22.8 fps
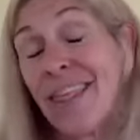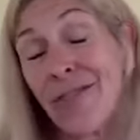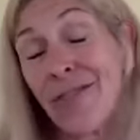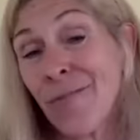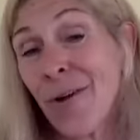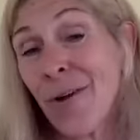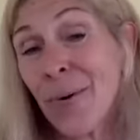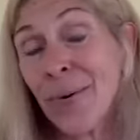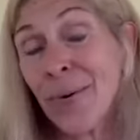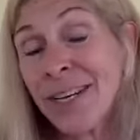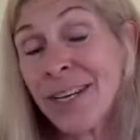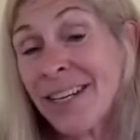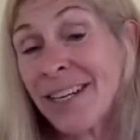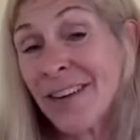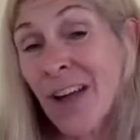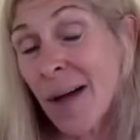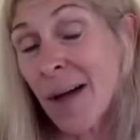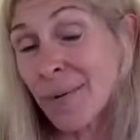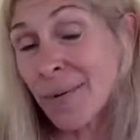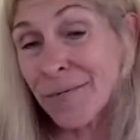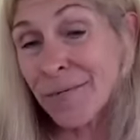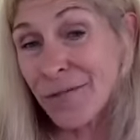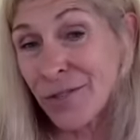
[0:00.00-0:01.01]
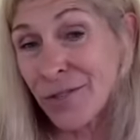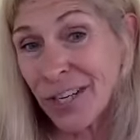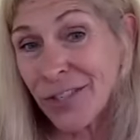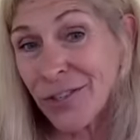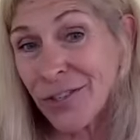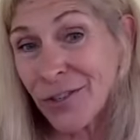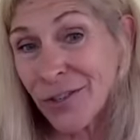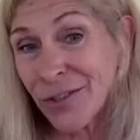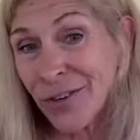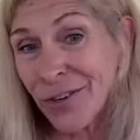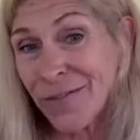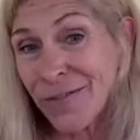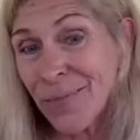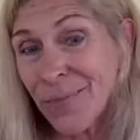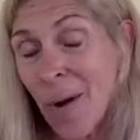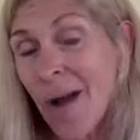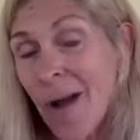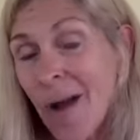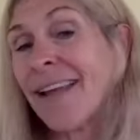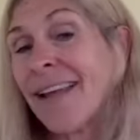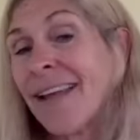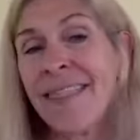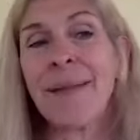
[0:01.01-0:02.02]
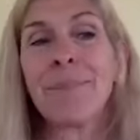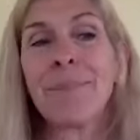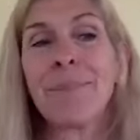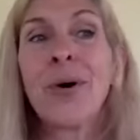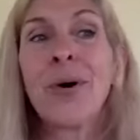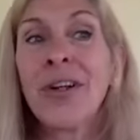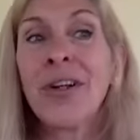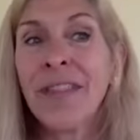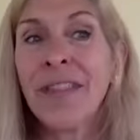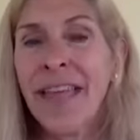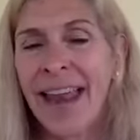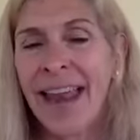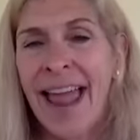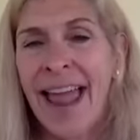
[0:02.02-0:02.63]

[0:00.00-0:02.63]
You can throw in a knob of ginger if you want,